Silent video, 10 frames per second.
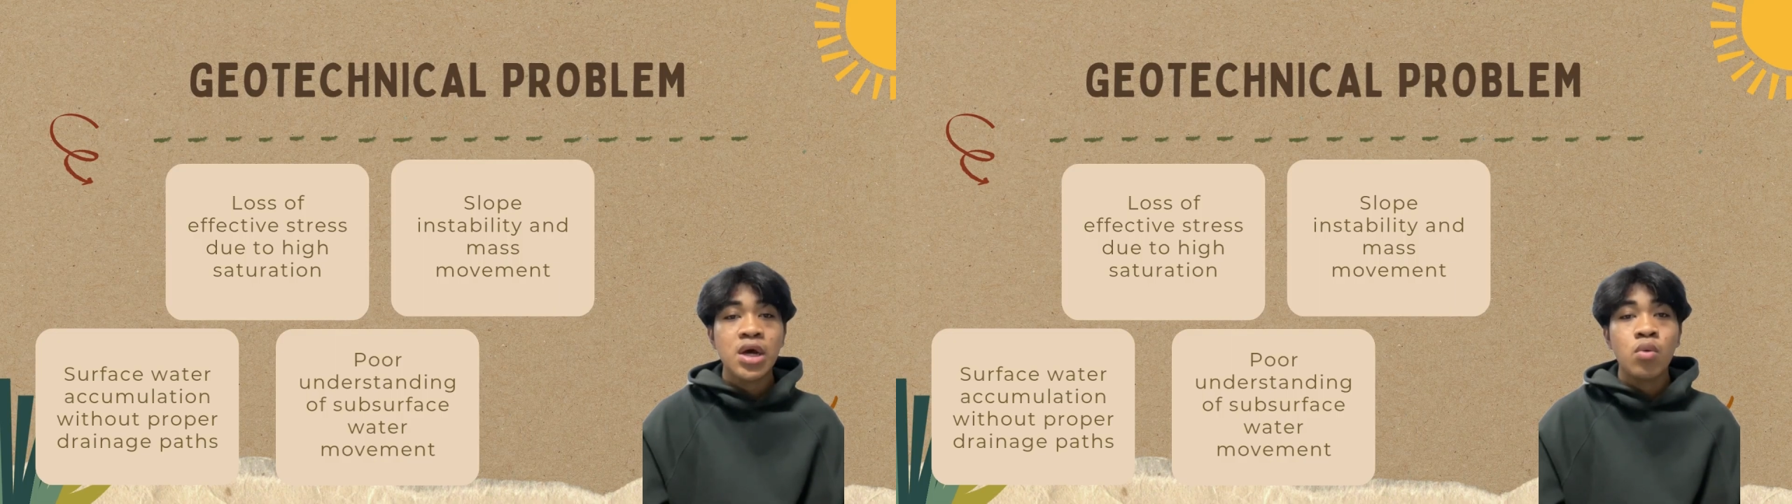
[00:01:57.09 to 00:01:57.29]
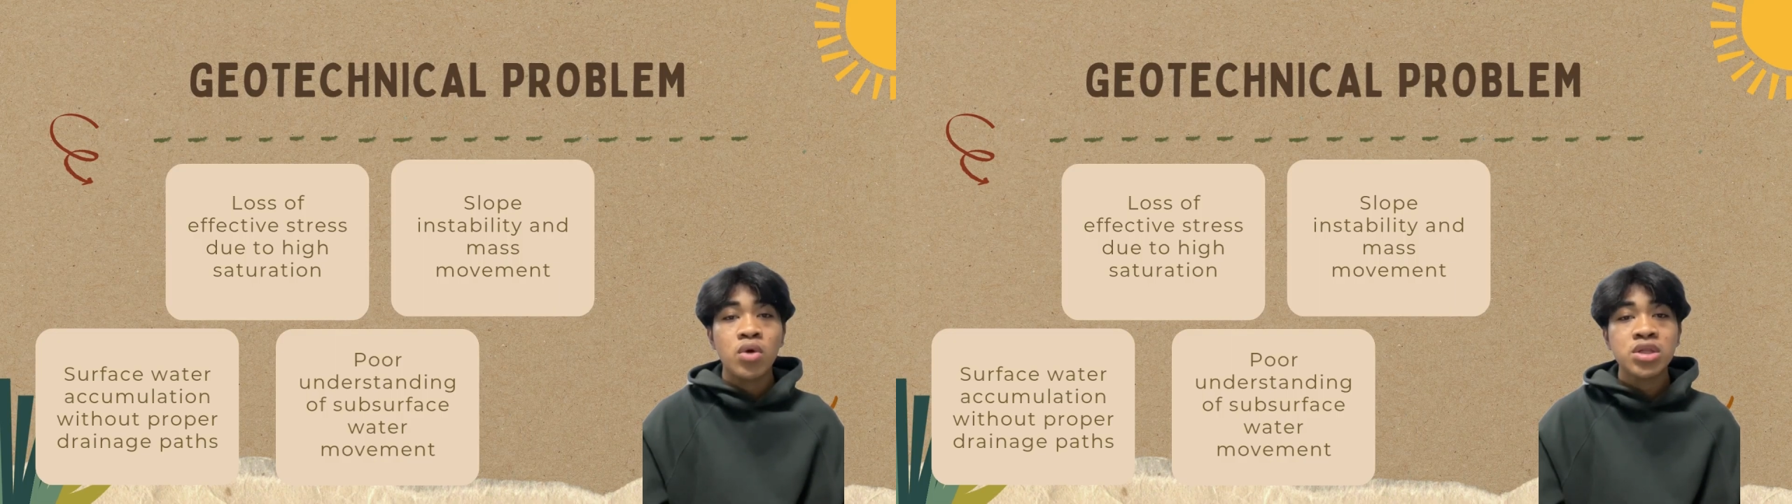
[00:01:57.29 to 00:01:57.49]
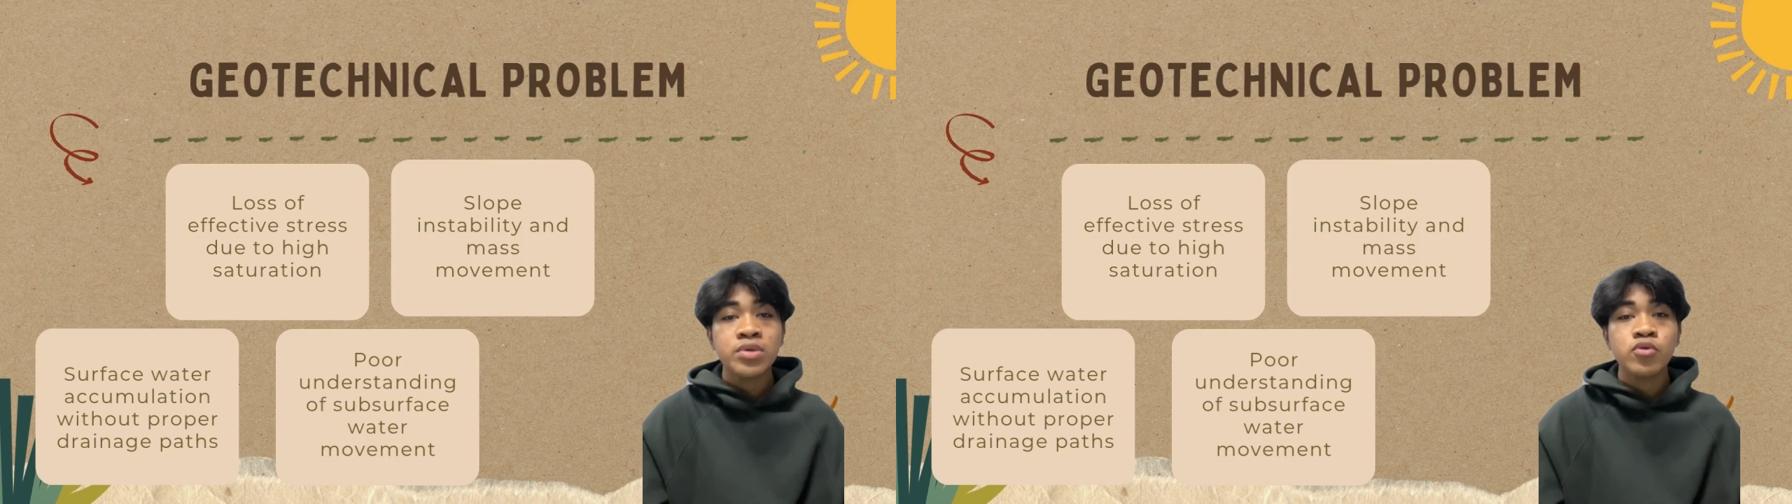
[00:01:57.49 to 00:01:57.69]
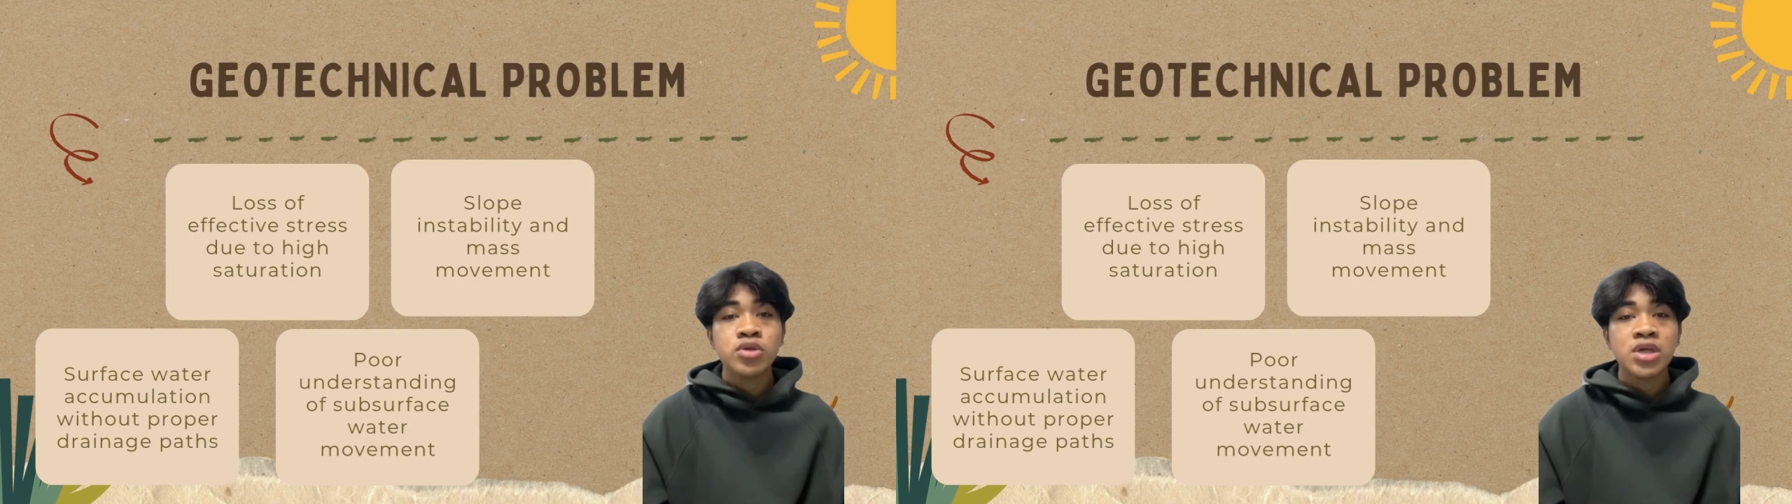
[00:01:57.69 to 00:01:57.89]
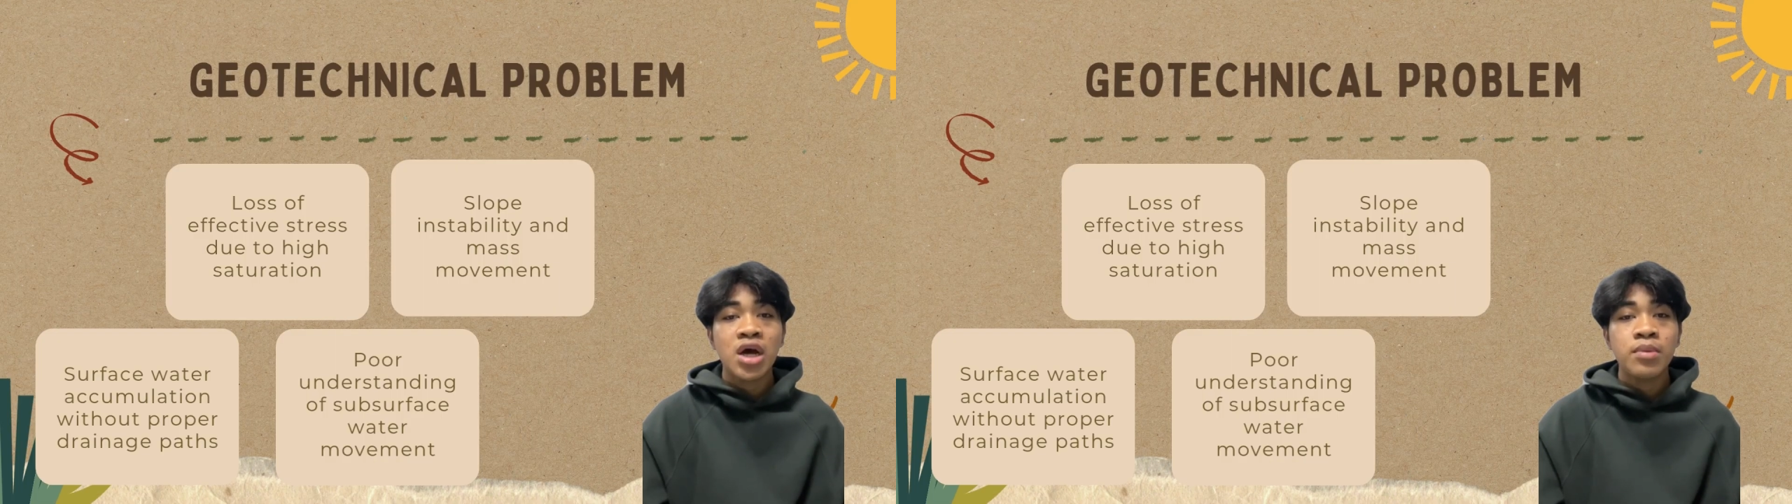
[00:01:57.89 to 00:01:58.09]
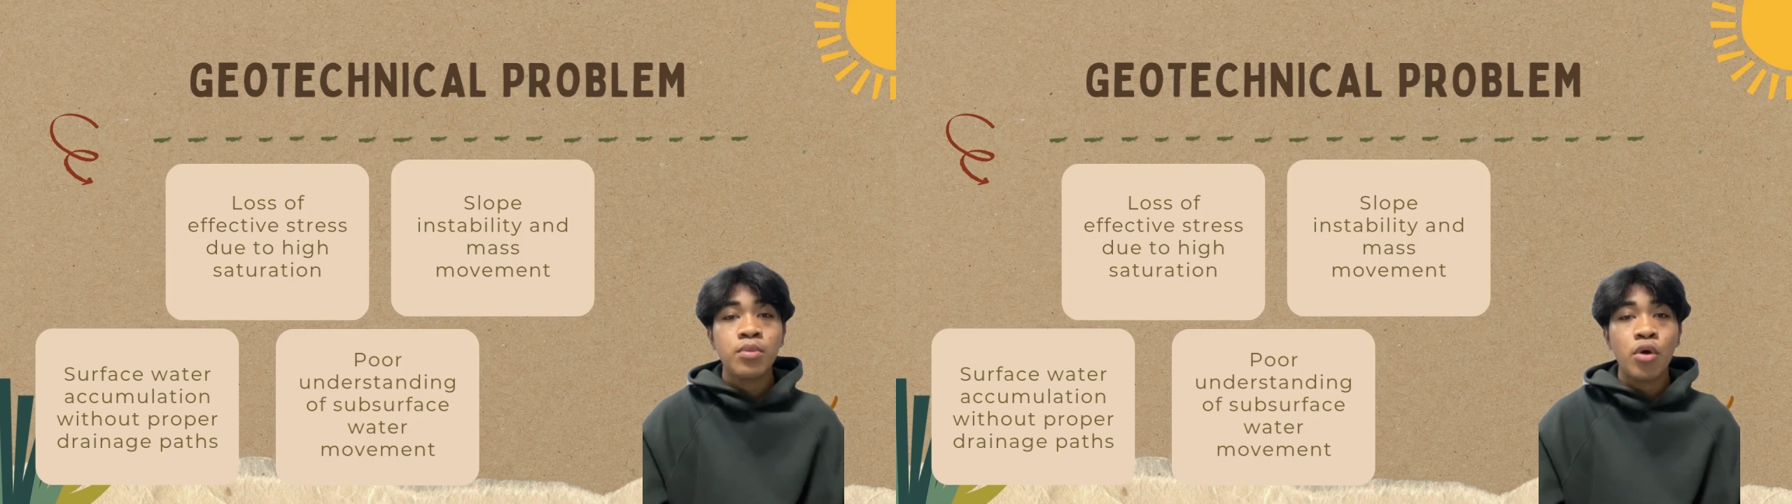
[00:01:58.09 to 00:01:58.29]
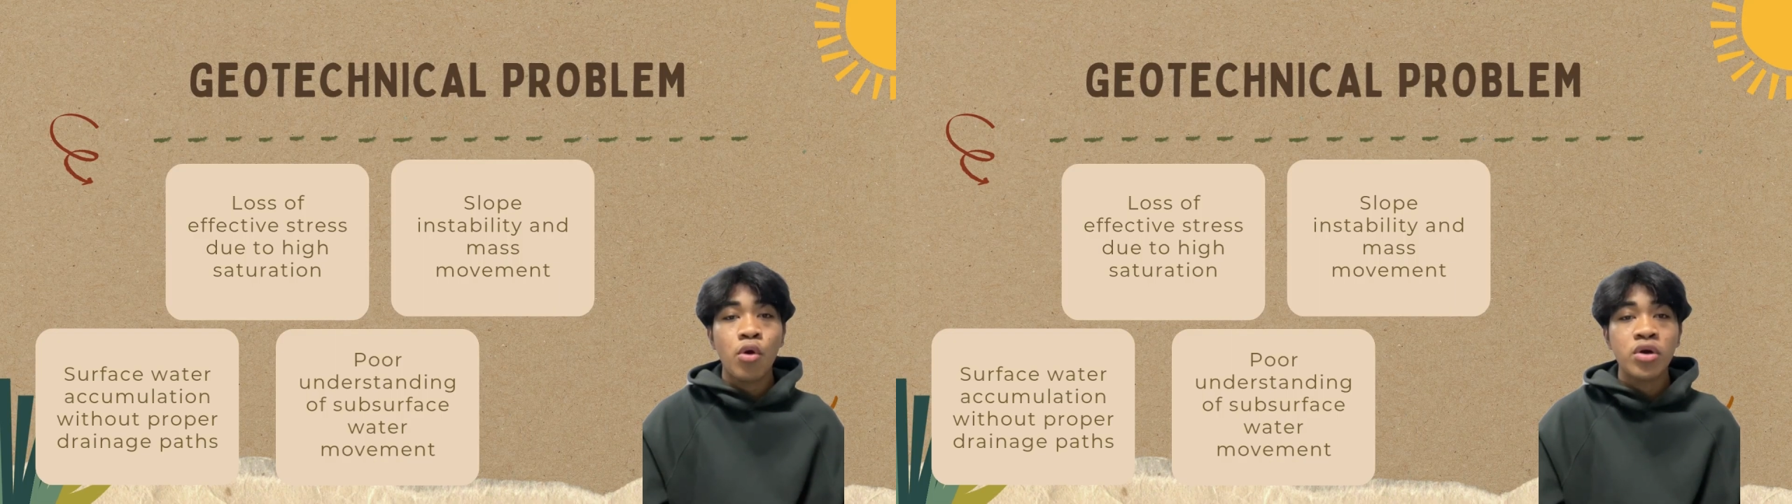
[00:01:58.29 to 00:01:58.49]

water builds up on